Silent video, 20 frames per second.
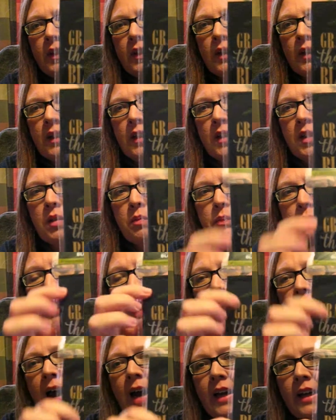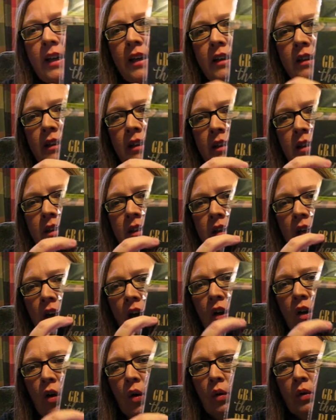It's black and it's
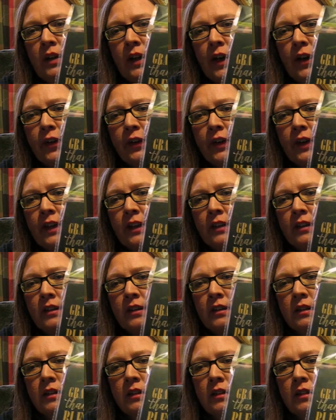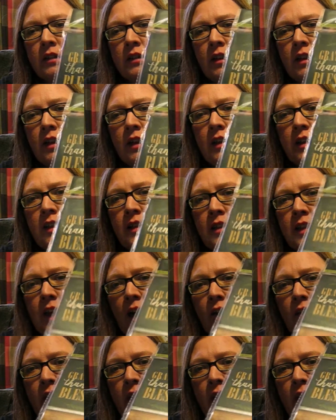got gold lettering. And then down